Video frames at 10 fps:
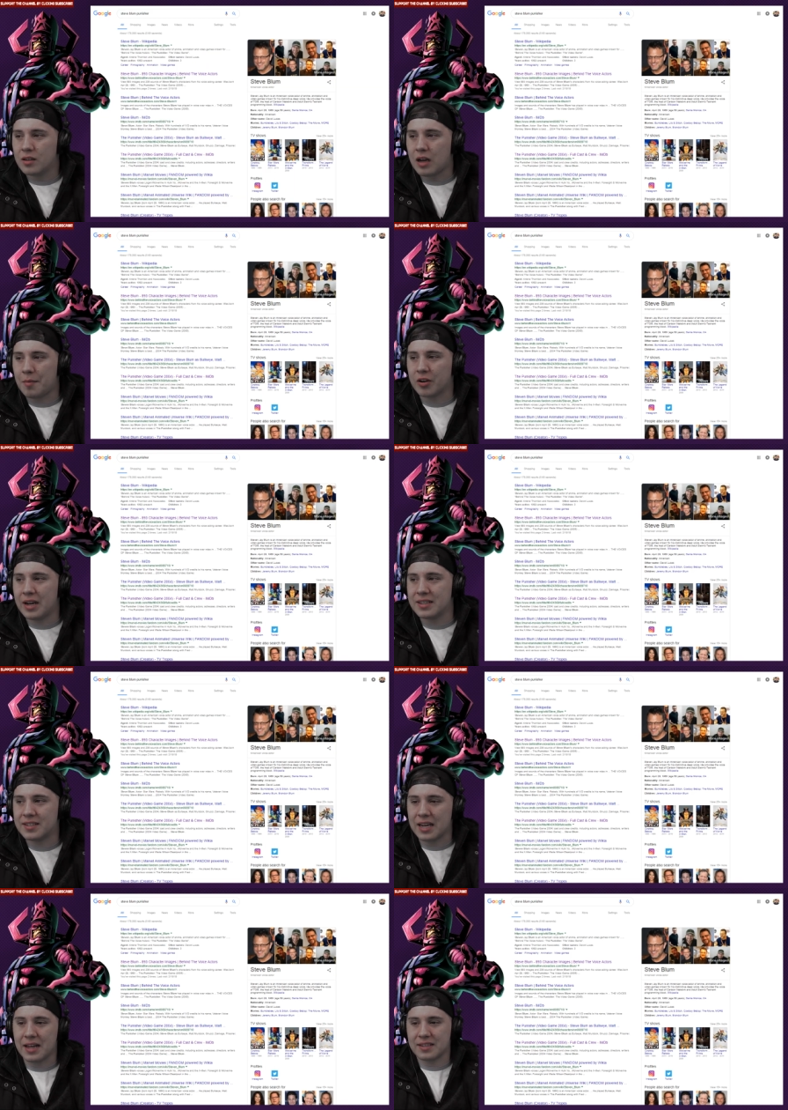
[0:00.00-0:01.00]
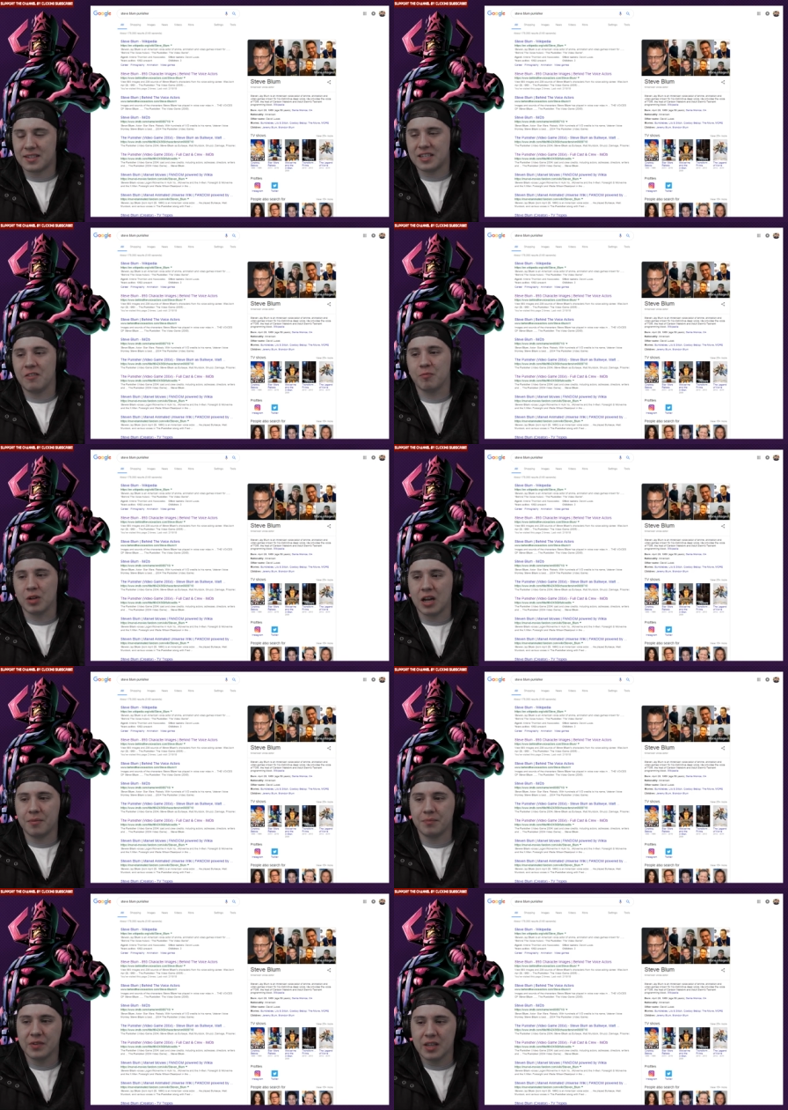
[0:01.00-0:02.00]
I'm gonna go ahead and say that Steve
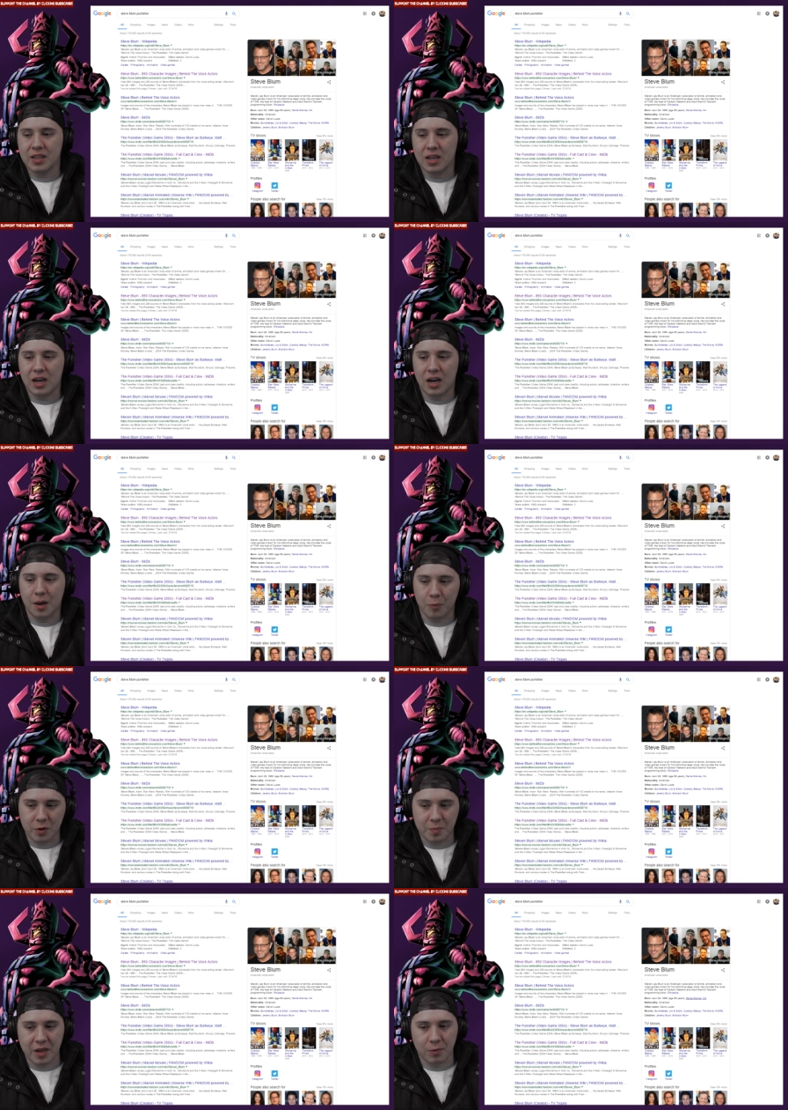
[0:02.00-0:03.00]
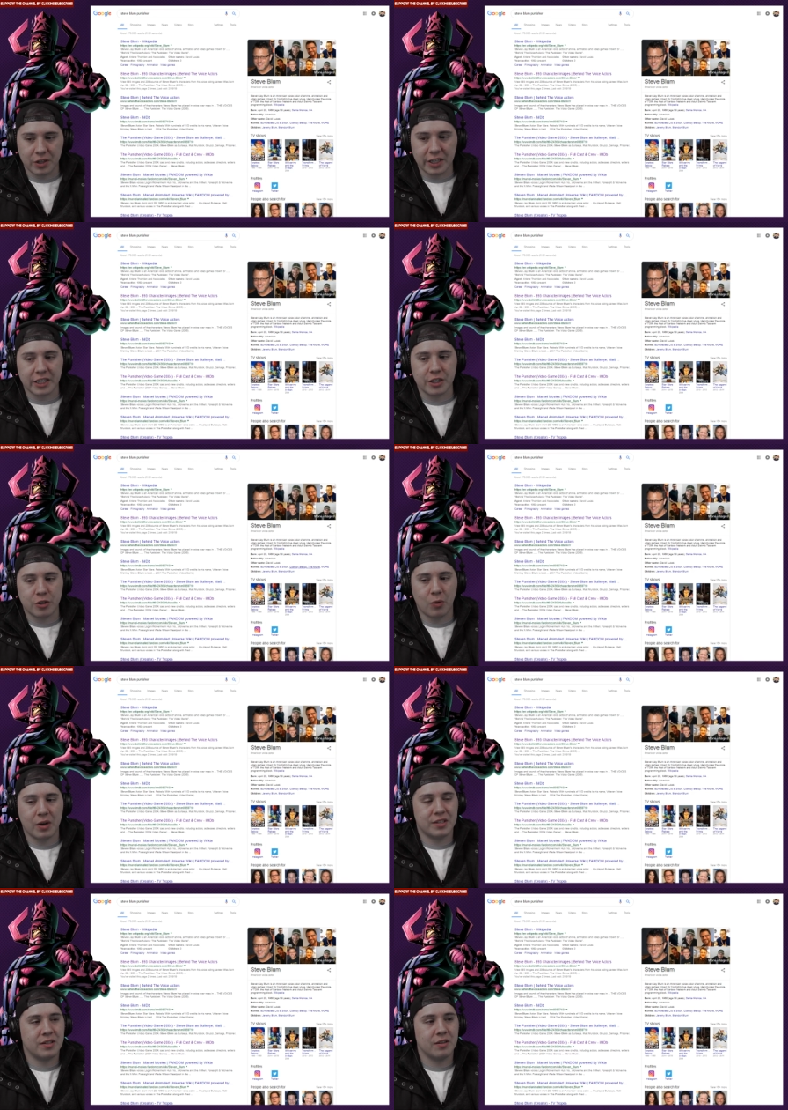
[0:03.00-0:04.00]
Blum um, would be a really good
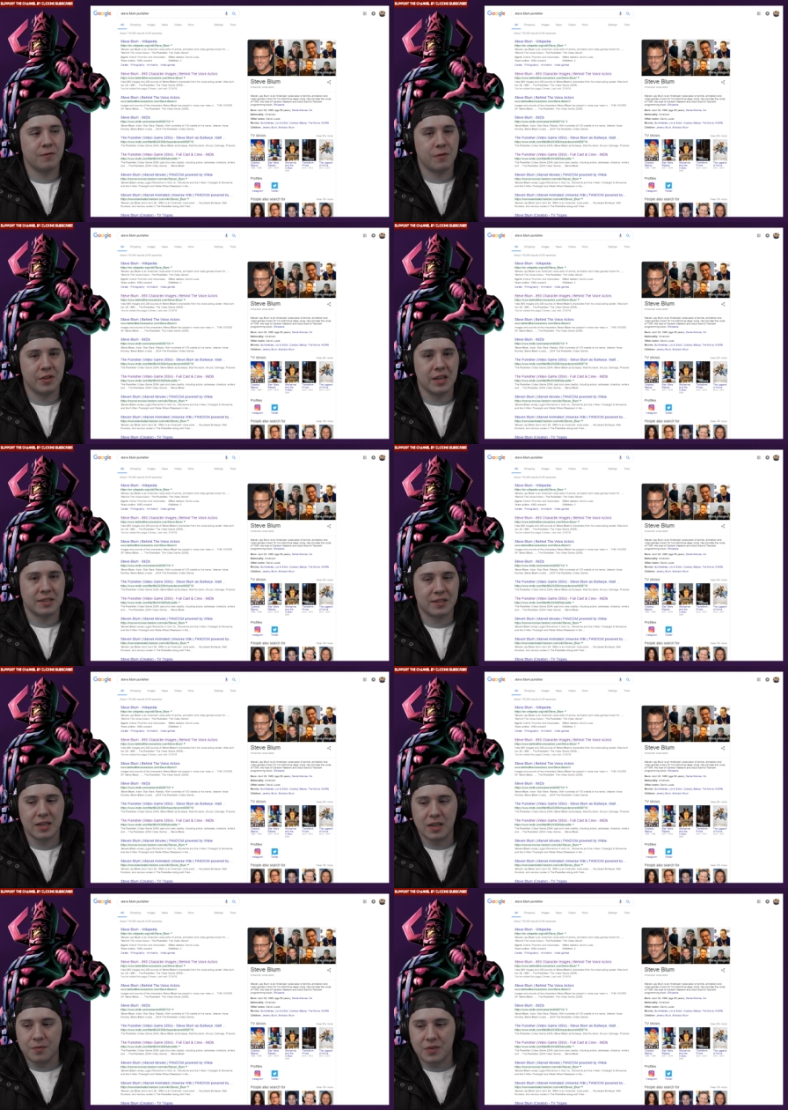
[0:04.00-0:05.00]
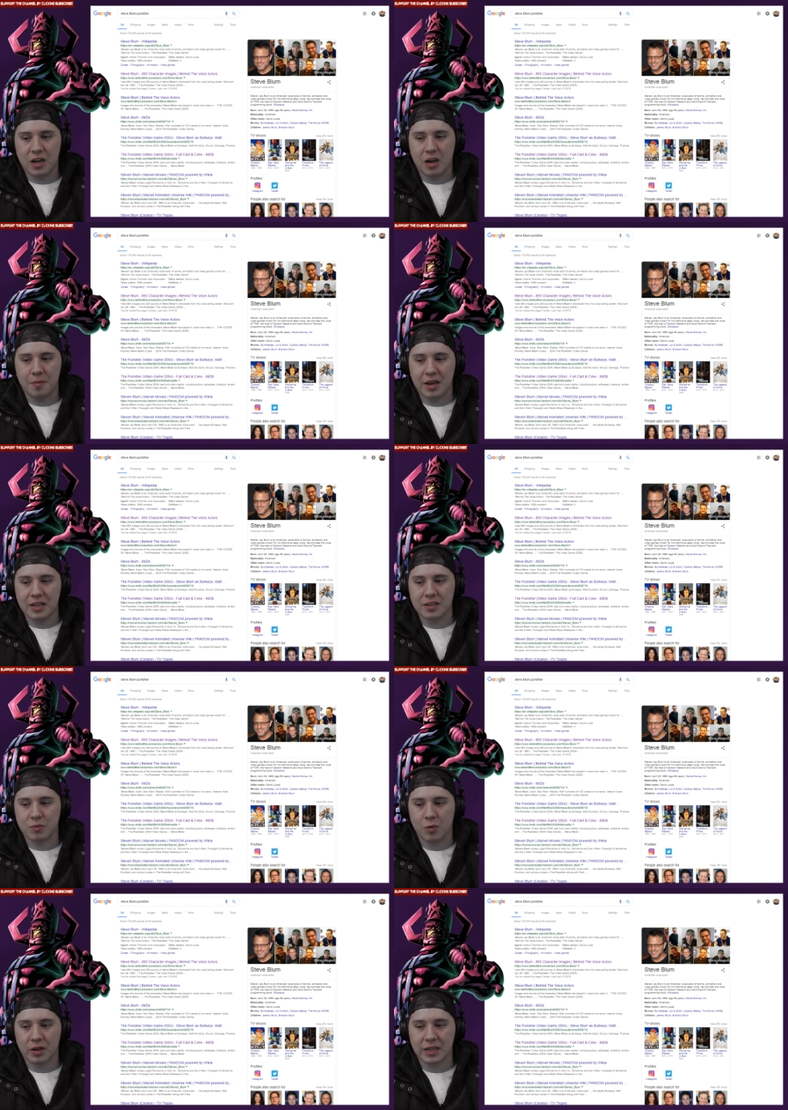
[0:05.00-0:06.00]
choice for this. Um, and
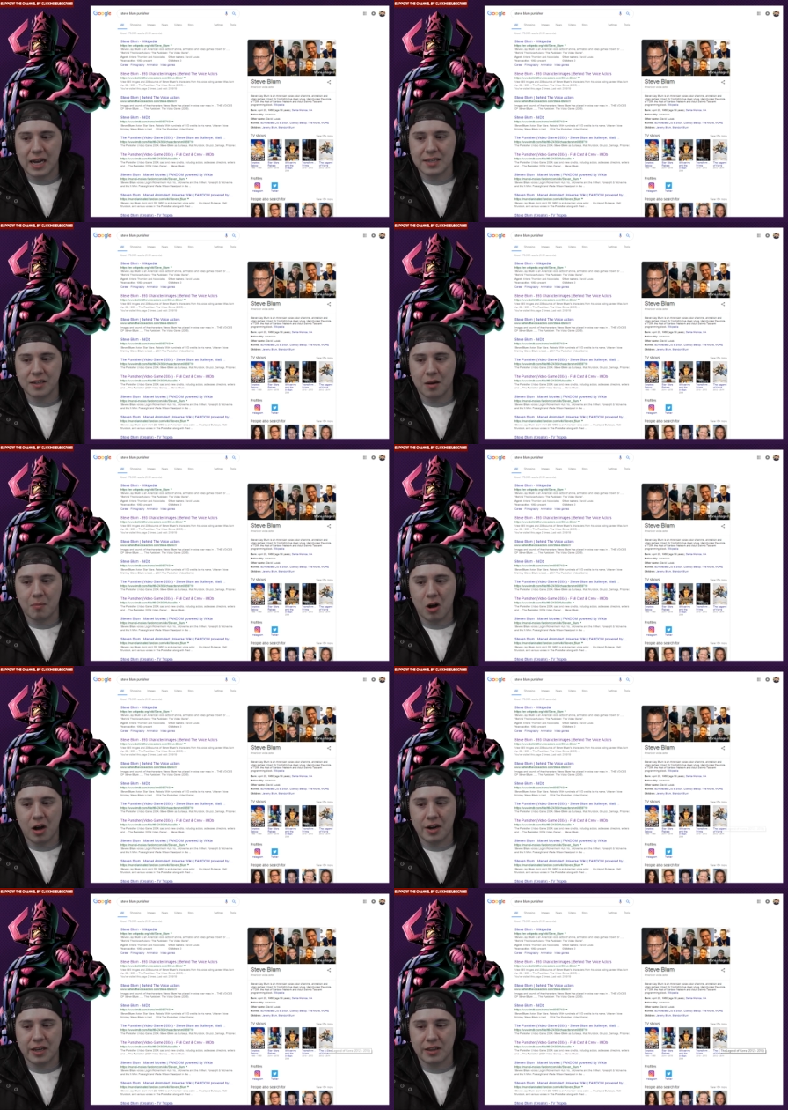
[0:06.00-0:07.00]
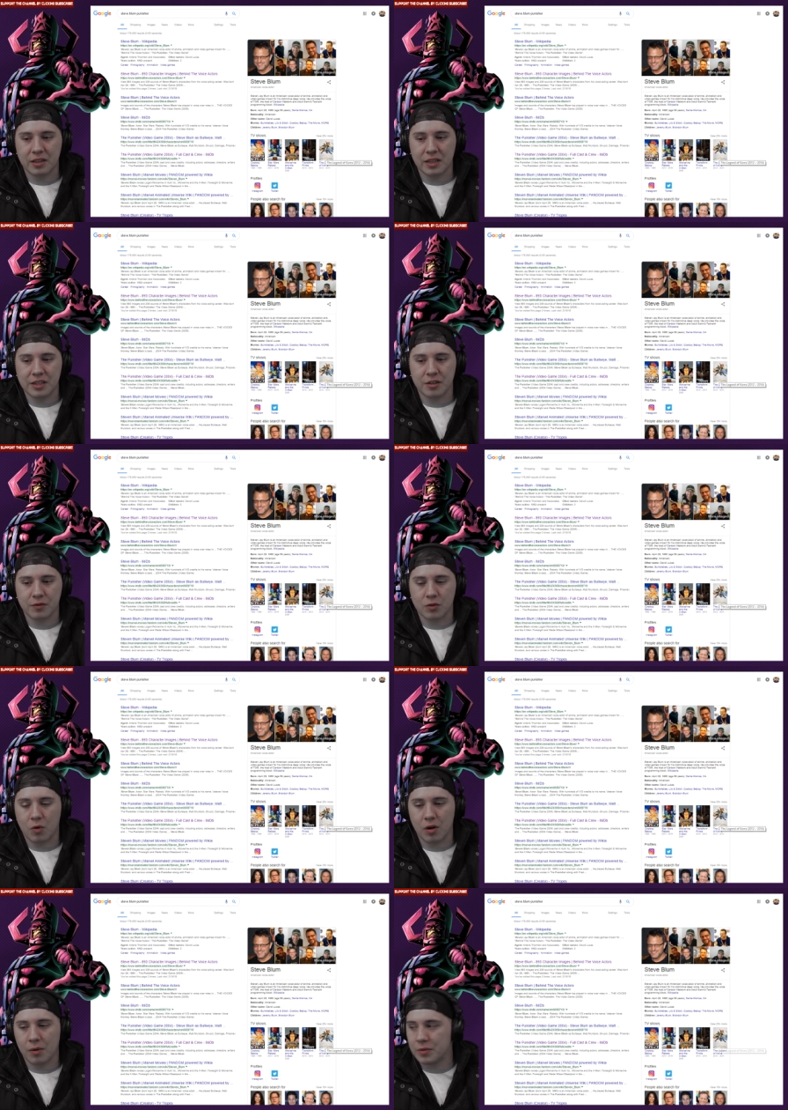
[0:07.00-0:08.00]
his work as Amon in The Legend of
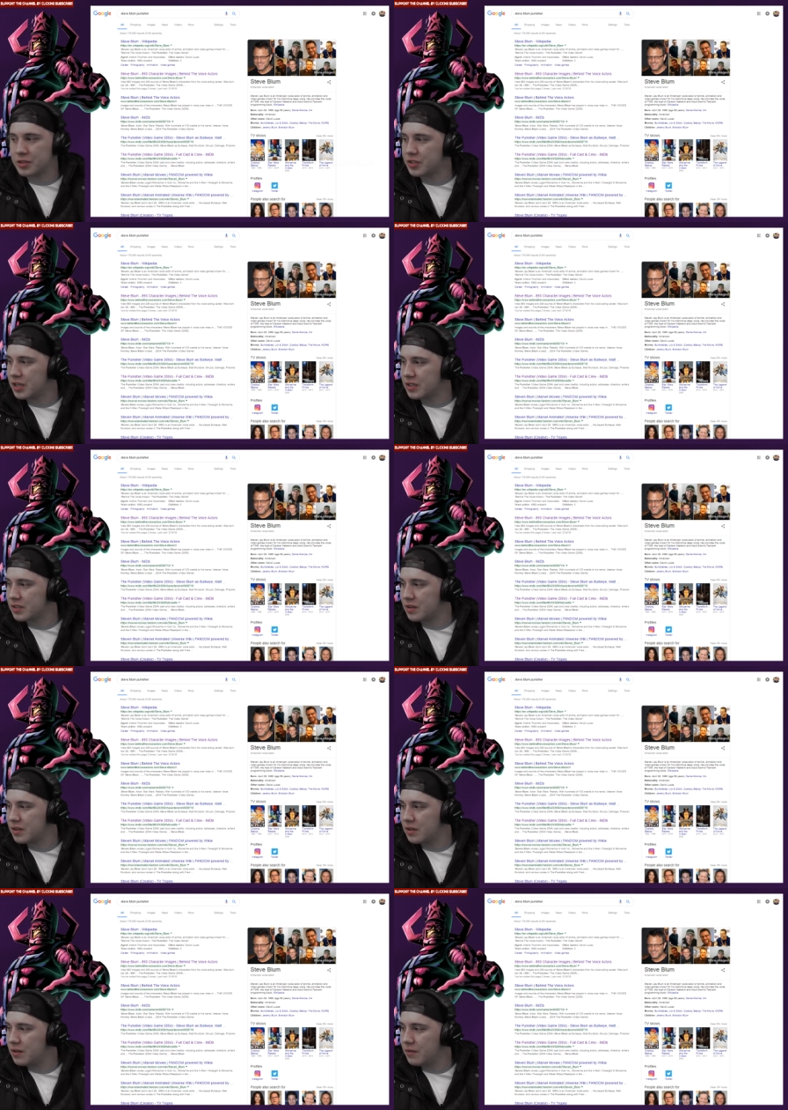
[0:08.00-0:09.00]
Korra was just